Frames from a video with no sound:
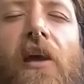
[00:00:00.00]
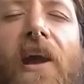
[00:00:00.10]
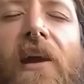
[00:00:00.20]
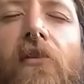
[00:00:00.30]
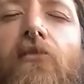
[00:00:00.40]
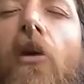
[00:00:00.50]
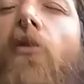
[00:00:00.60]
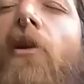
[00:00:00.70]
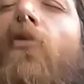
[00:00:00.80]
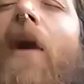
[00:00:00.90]

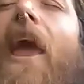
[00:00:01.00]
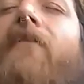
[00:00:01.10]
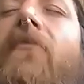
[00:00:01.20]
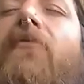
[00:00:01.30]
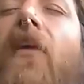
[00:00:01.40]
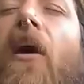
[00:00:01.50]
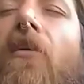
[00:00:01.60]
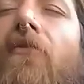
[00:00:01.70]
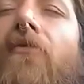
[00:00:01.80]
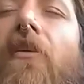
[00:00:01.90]
growing wave of love
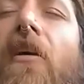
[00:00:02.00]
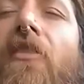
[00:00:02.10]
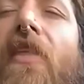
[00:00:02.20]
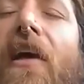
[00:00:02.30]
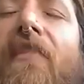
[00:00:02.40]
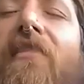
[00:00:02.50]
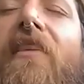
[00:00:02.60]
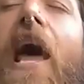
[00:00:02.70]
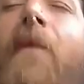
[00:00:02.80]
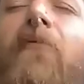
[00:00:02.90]
that
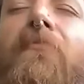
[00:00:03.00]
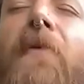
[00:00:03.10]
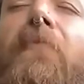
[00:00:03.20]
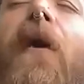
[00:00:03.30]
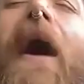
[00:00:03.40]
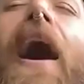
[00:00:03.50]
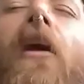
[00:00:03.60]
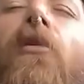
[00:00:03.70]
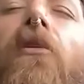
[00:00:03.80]
snaps people out